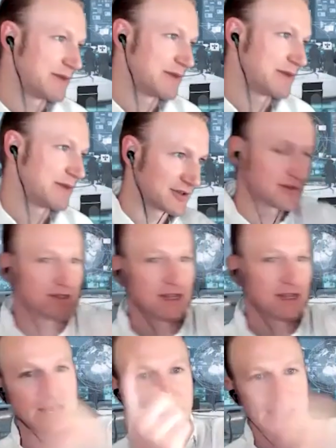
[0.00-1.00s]
back to
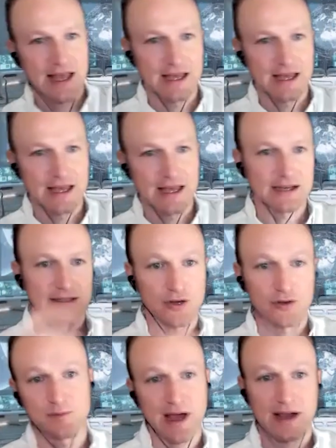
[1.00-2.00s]
servers, and it goes
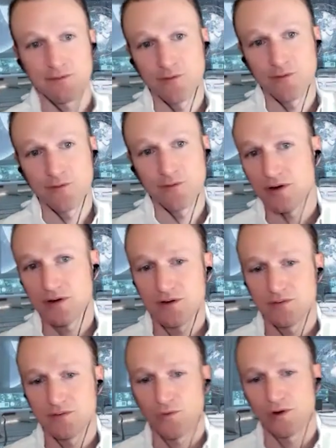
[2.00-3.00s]
back and forth
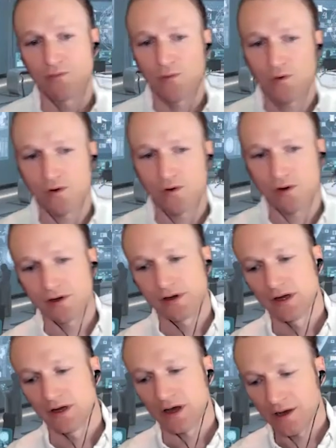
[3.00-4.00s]
more and more
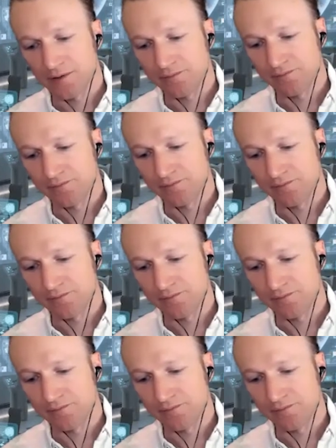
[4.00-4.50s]
um,